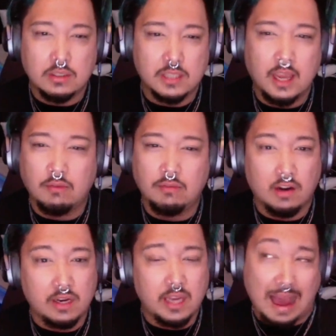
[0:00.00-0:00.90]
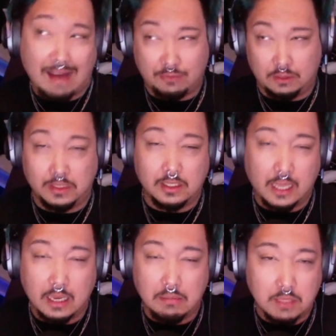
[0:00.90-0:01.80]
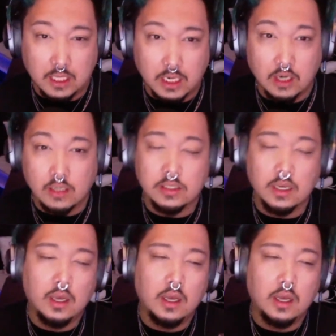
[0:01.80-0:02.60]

It's like very affluent, like millionaires